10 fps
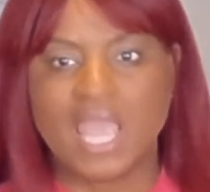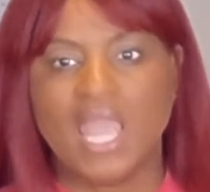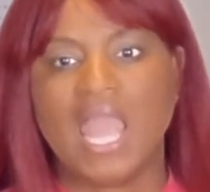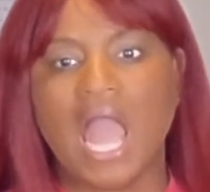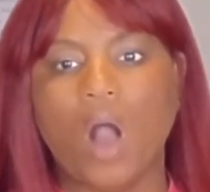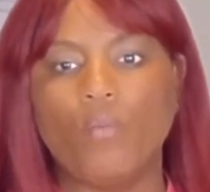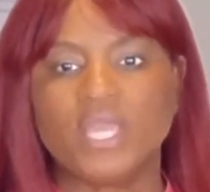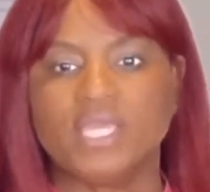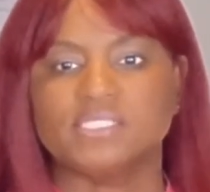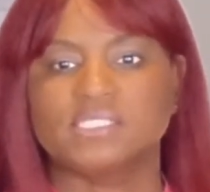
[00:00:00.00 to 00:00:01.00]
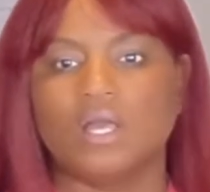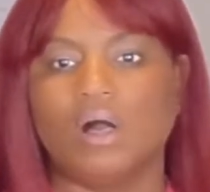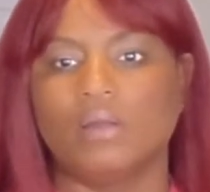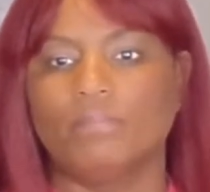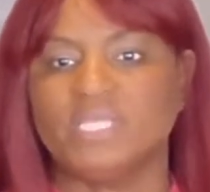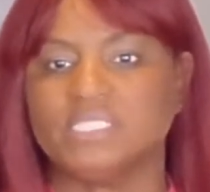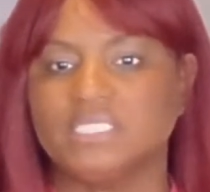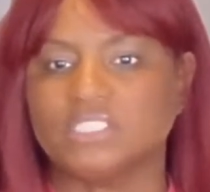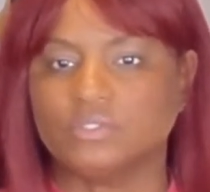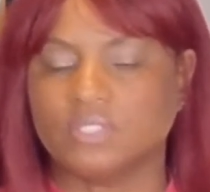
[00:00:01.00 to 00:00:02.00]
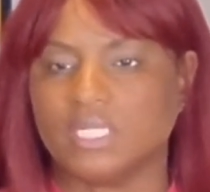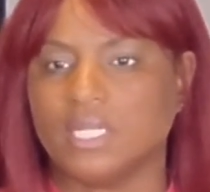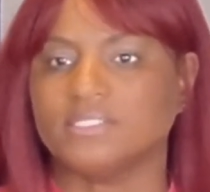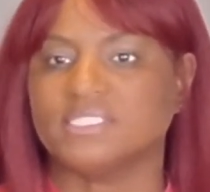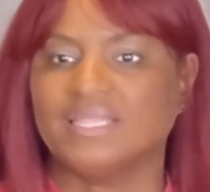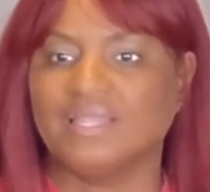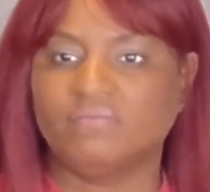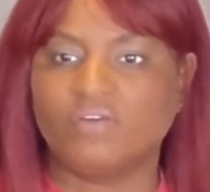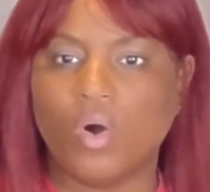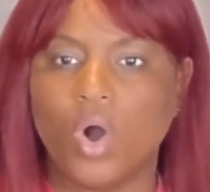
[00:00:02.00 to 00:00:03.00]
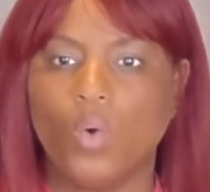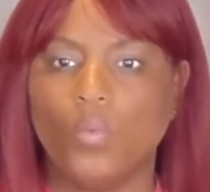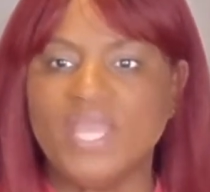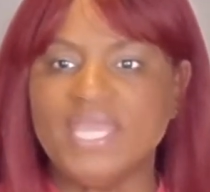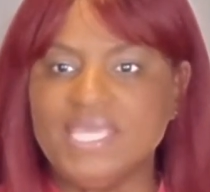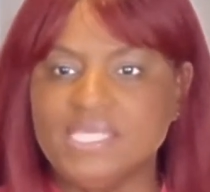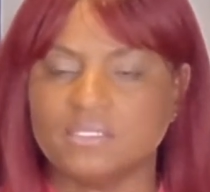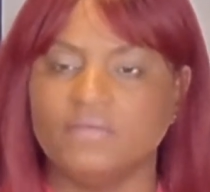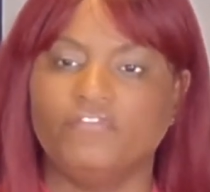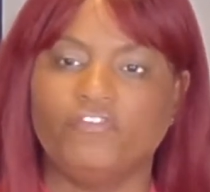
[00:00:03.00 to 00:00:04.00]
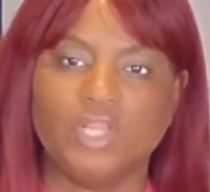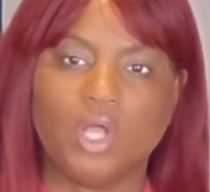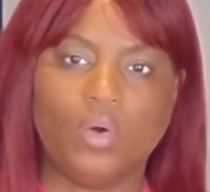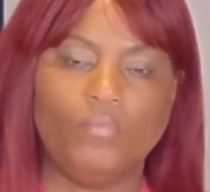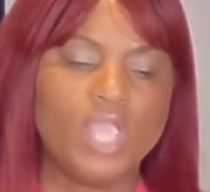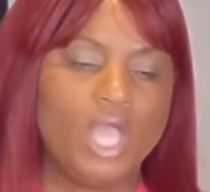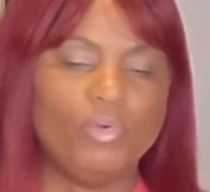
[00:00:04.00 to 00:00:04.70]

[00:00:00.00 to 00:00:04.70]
and how we can scale our business to the next level with ease and flow